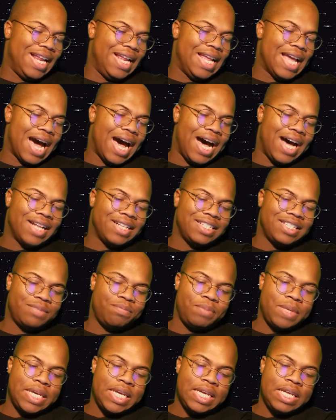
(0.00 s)

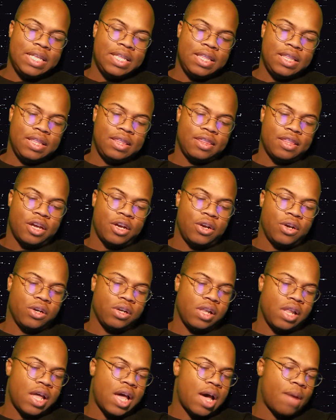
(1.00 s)
Godspeed,
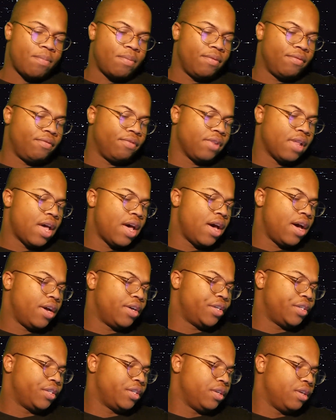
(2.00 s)
Thunderclap, and
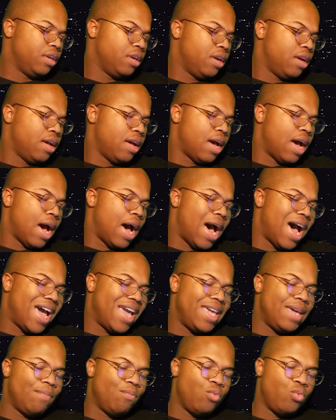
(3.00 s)
Flash.
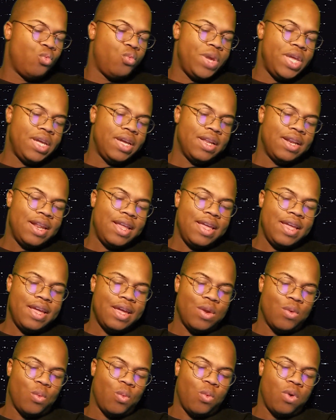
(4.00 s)
I am weakening
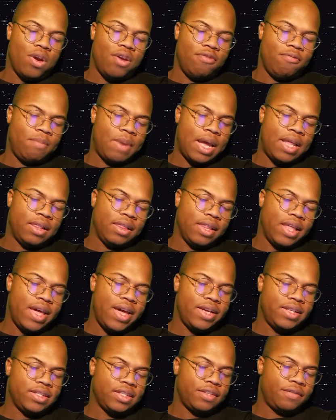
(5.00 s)
and one of my
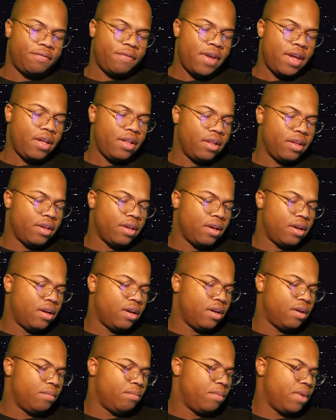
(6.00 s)
legs is failing.
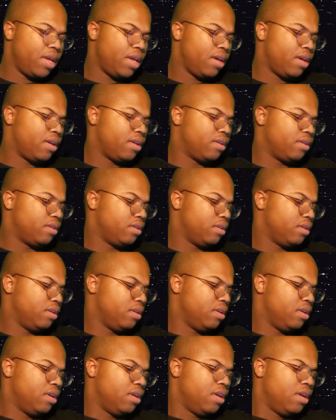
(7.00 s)
Oh man.
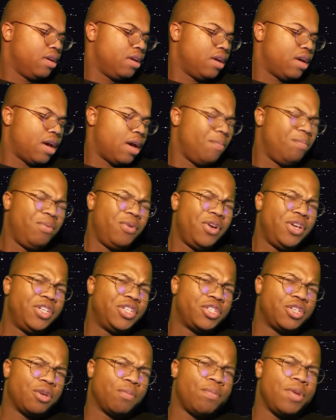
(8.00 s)
I'm pretty
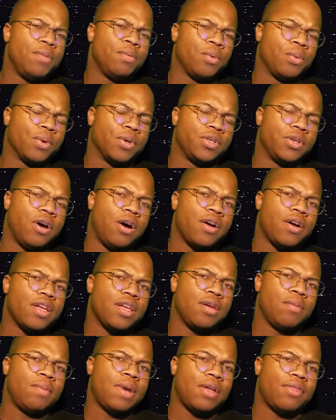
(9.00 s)
sure people were
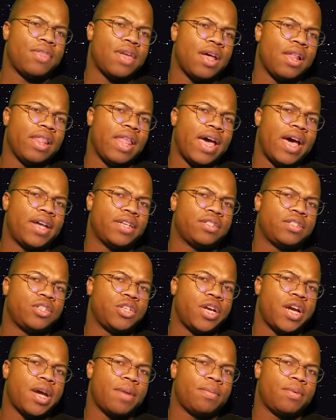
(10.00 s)
talking about that last
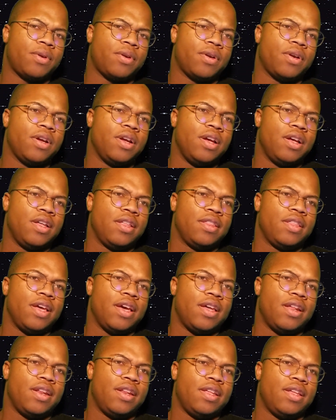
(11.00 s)
chapter,
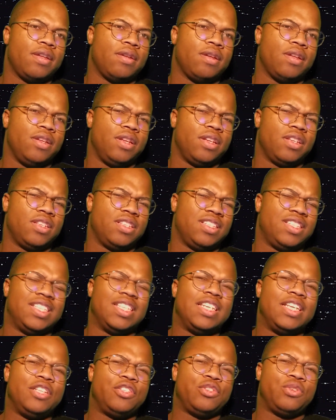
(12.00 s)
that
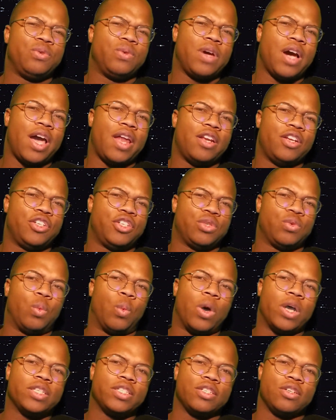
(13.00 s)
Zenitsu kind of just
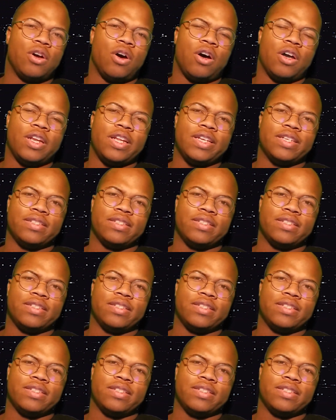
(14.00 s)
wasn't on